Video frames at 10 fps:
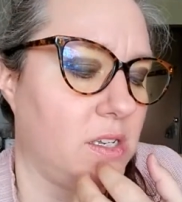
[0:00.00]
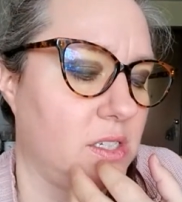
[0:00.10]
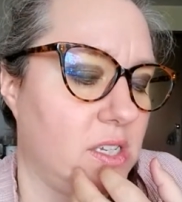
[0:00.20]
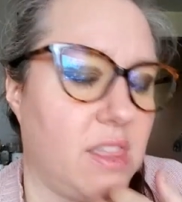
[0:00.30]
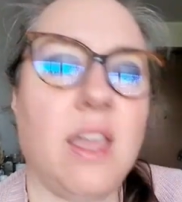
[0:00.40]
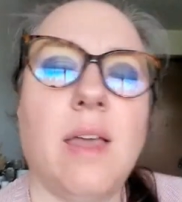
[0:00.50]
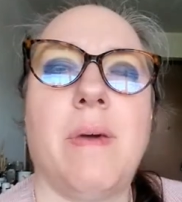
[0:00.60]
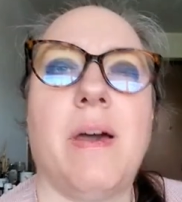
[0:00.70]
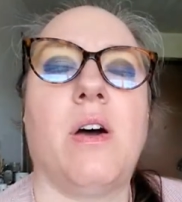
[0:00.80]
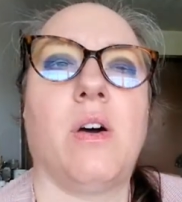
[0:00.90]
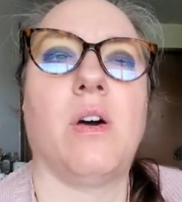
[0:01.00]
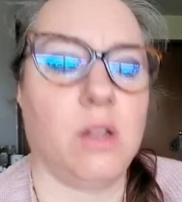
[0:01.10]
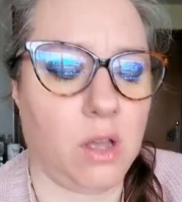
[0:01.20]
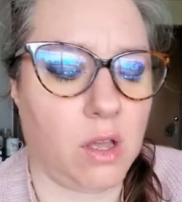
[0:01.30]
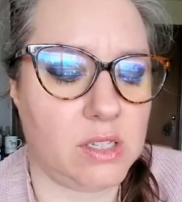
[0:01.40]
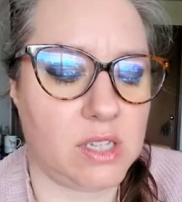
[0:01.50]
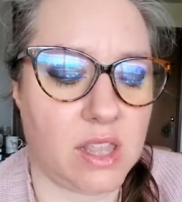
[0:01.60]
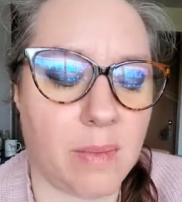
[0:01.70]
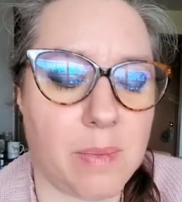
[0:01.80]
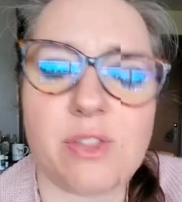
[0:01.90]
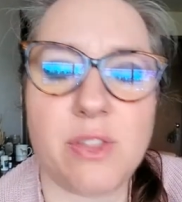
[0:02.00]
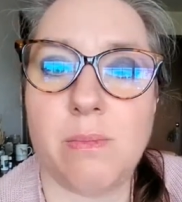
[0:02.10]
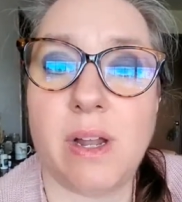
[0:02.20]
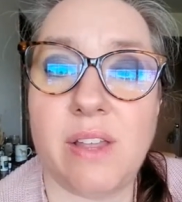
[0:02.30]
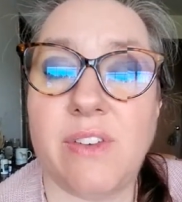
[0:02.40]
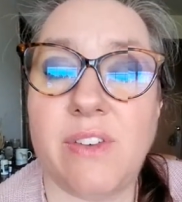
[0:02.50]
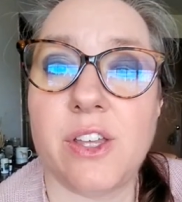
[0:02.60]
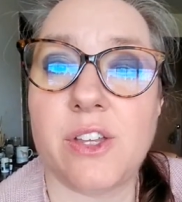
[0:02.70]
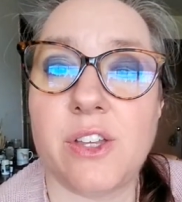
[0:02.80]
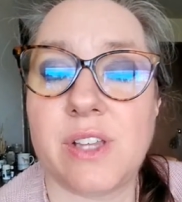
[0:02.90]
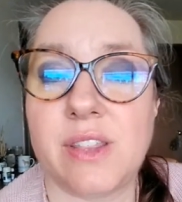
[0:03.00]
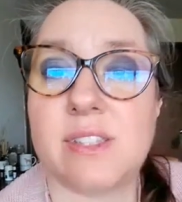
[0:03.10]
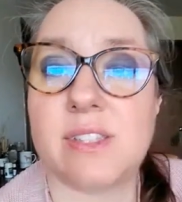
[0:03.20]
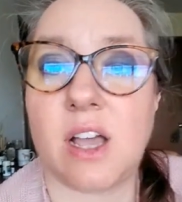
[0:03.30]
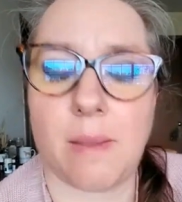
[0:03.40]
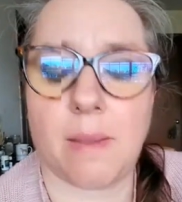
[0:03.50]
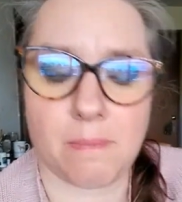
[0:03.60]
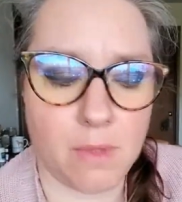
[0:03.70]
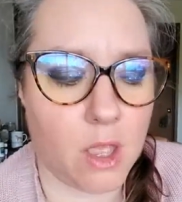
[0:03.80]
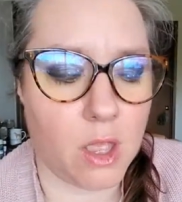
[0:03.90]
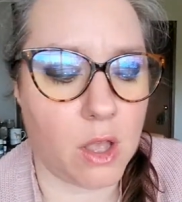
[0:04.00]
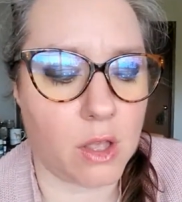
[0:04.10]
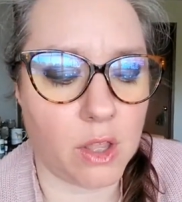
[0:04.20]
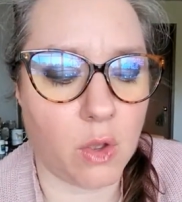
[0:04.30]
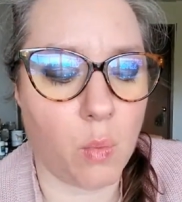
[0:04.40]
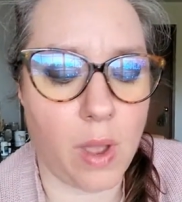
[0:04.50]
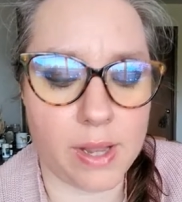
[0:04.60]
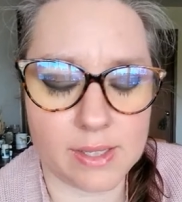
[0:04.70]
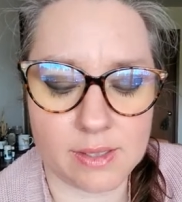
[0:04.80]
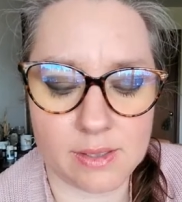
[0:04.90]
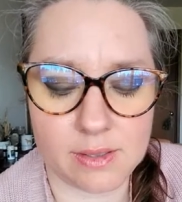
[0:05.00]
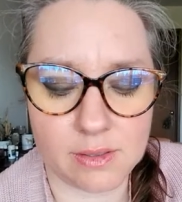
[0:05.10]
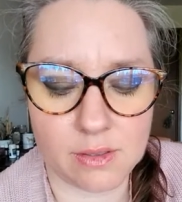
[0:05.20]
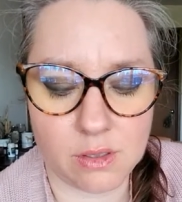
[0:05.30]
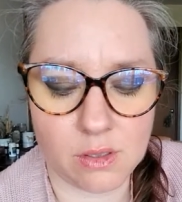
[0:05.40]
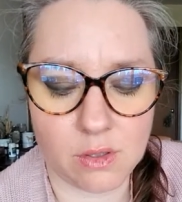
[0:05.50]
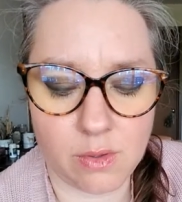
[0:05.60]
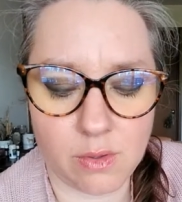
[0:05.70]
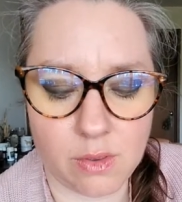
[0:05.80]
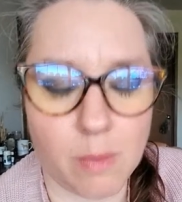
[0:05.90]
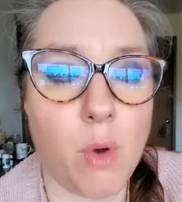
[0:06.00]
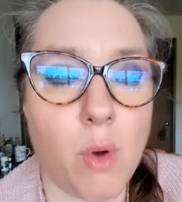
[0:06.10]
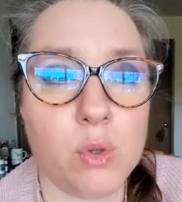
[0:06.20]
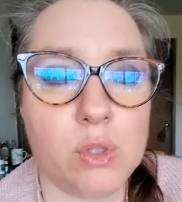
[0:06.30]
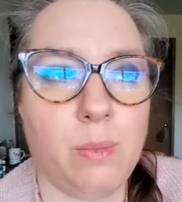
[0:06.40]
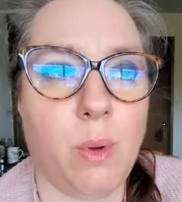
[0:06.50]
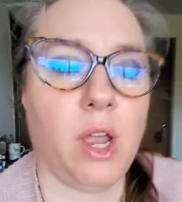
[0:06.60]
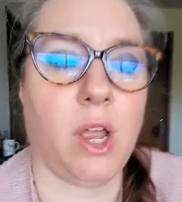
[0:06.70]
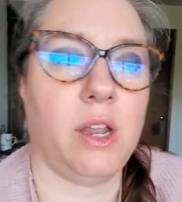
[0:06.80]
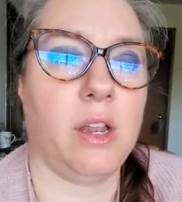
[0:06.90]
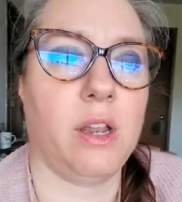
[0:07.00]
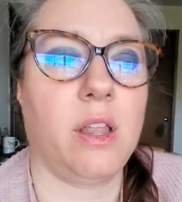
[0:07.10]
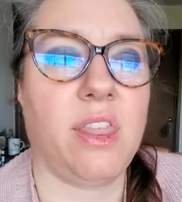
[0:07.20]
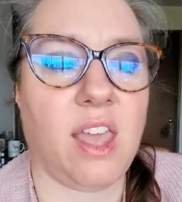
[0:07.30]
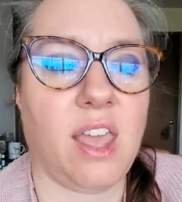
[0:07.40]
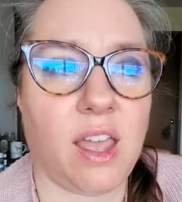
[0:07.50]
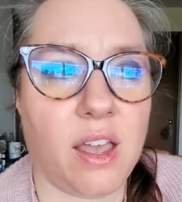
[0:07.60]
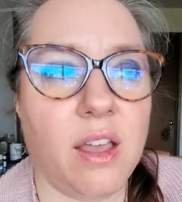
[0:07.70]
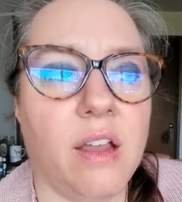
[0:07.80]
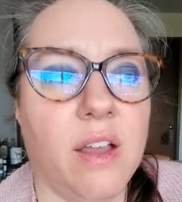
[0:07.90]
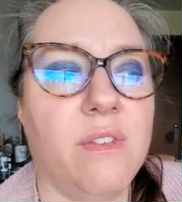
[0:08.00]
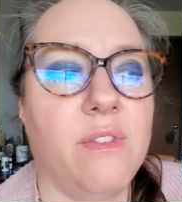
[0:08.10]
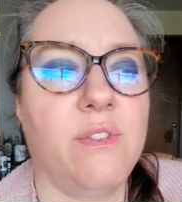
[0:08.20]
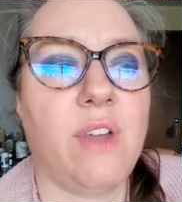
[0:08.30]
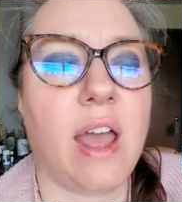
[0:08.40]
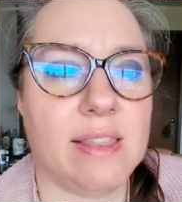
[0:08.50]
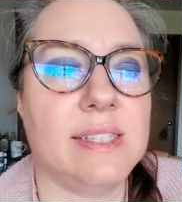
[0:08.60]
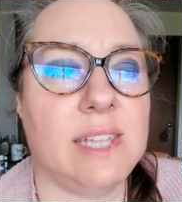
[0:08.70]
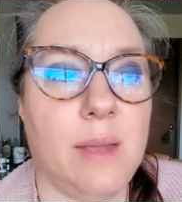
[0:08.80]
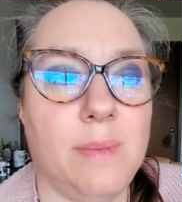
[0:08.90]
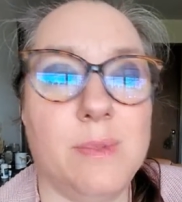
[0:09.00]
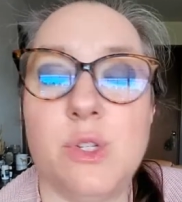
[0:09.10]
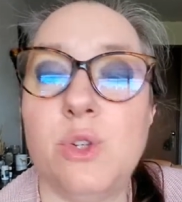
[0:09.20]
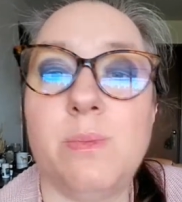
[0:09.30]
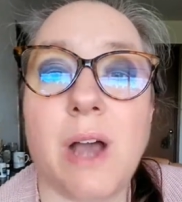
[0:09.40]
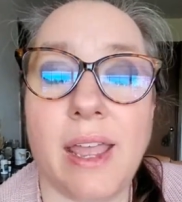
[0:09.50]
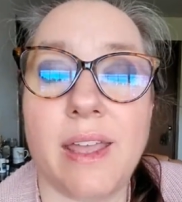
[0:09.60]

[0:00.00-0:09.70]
think about their money values at this time. Like, what's the most important thing at this time to buy?